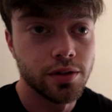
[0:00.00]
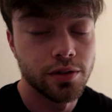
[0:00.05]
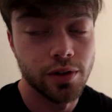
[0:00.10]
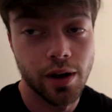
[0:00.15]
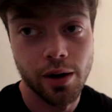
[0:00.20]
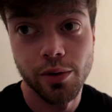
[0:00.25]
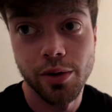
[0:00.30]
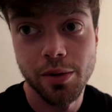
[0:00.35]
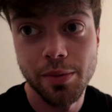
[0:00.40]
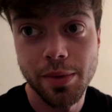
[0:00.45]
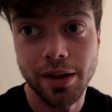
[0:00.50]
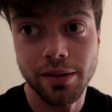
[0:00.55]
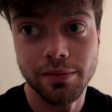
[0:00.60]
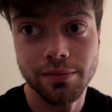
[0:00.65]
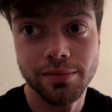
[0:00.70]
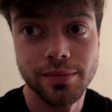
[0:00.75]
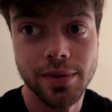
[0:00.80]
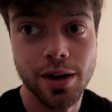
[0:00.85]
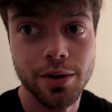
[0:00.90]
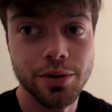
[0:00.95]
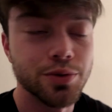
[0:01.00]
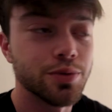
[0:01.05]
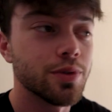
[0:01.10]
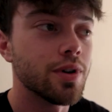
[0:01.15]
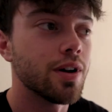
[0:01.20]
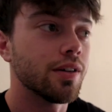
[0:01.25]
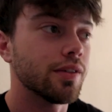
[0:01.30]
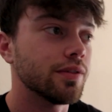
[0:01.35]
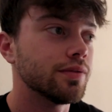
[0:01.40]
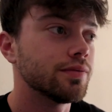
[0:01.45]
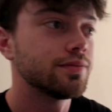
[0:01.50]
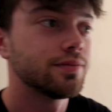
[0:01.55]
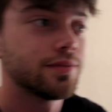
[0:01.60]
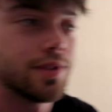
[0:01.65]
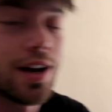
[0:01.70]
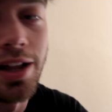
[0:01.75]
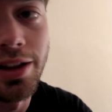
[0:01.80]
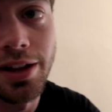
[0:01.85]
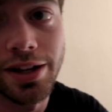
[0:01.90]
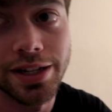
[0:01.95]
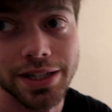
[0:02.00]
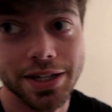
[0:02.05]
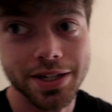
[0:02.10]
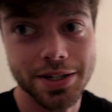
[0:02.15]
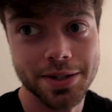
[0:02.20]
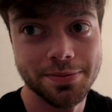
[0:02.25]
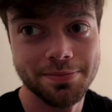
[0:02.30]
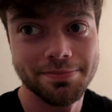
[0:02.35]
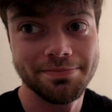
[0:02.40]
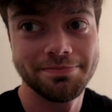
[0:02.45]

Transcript: So I will admit, I was wrong. I like this.